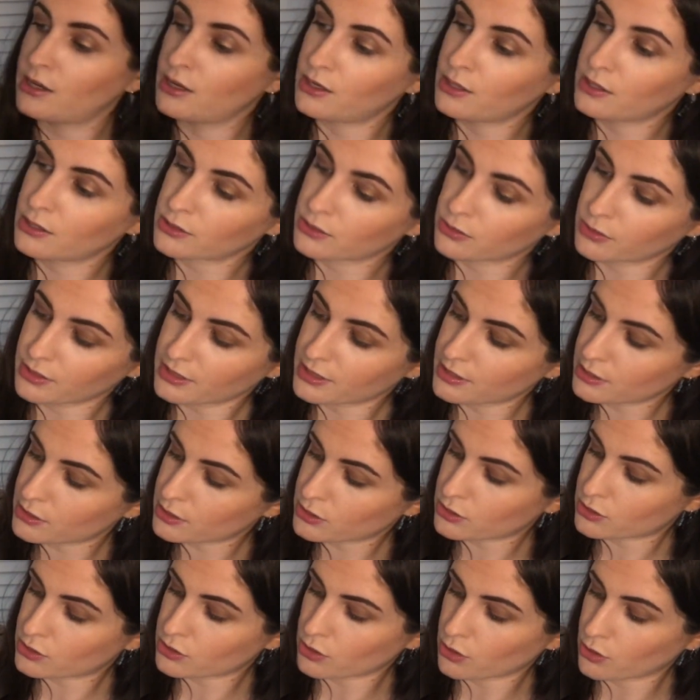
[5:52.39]
So this is
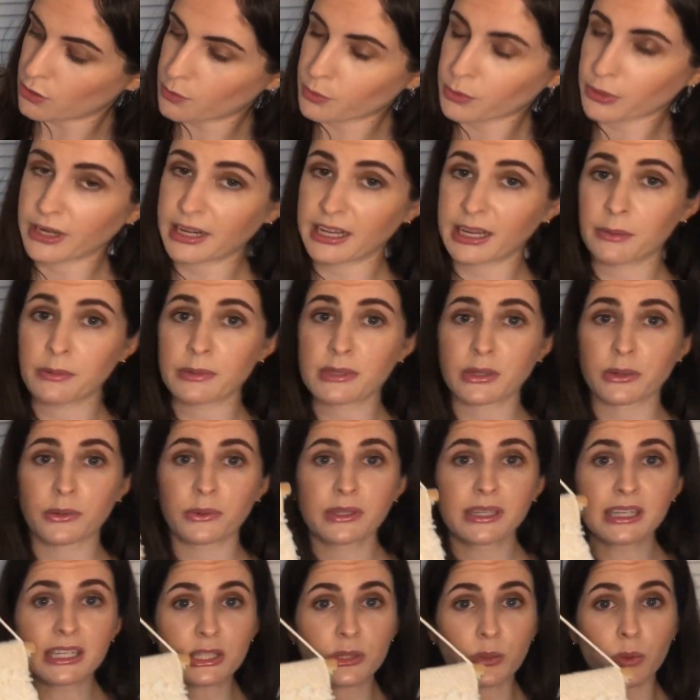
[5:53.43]
so pretty. It was
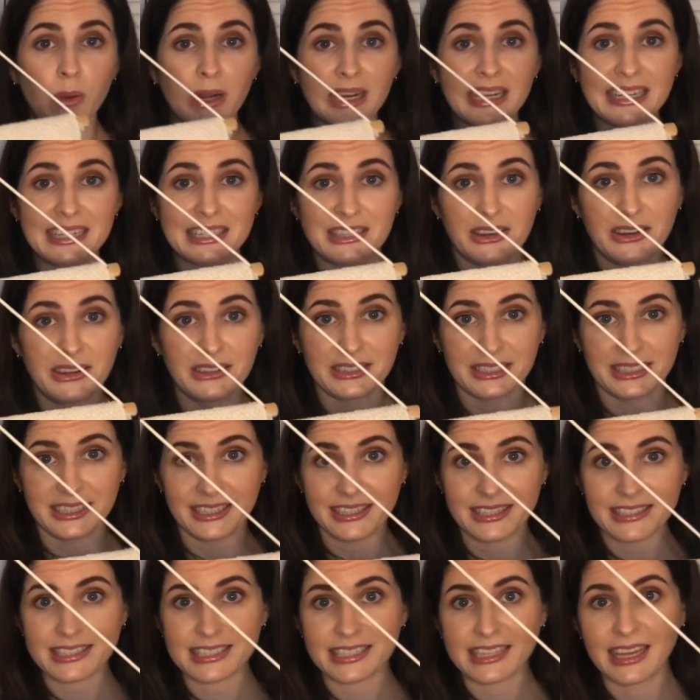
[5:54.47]
only
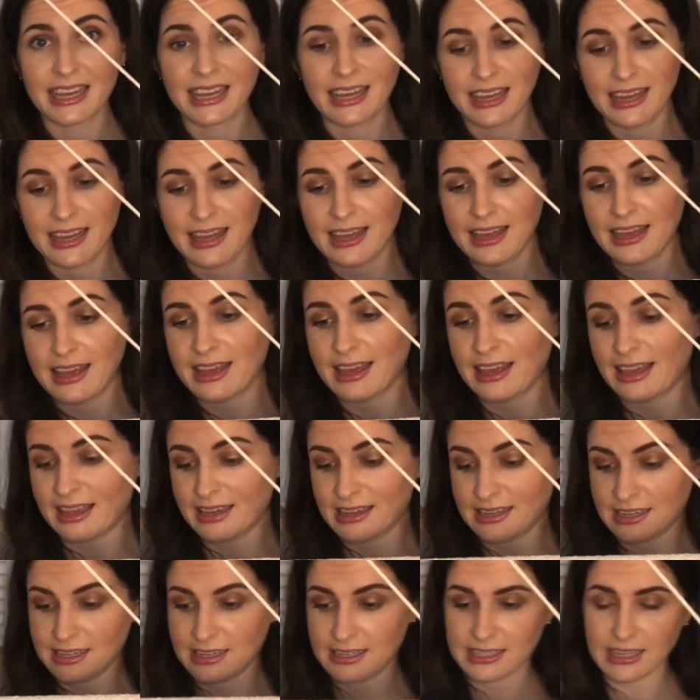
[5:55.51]
$20
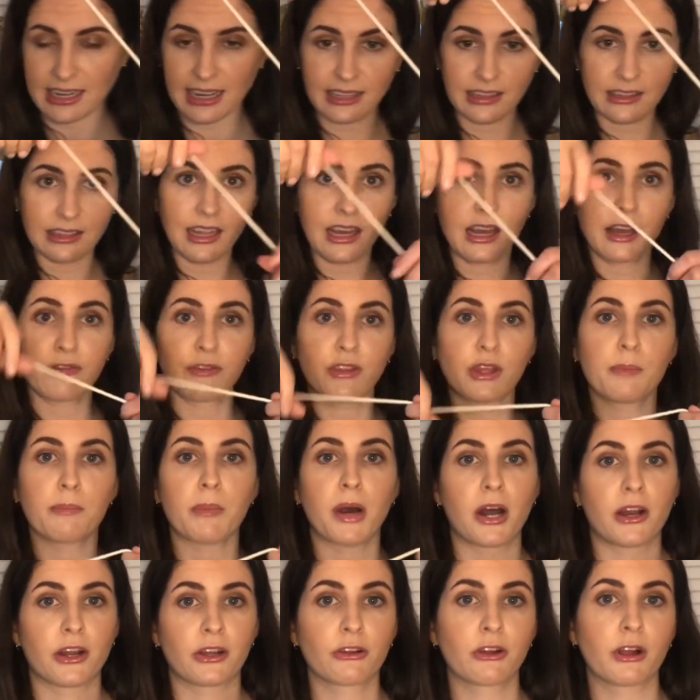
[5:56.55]
and I love the
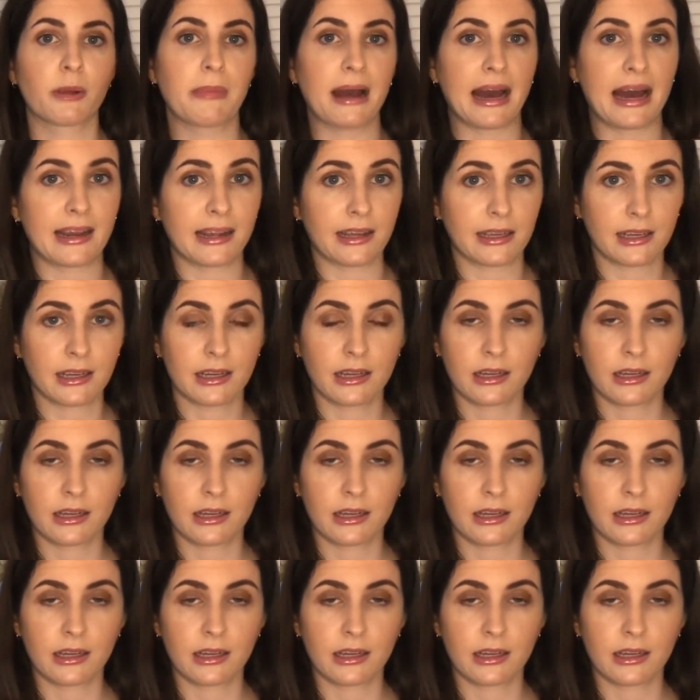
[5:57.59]
monochromatic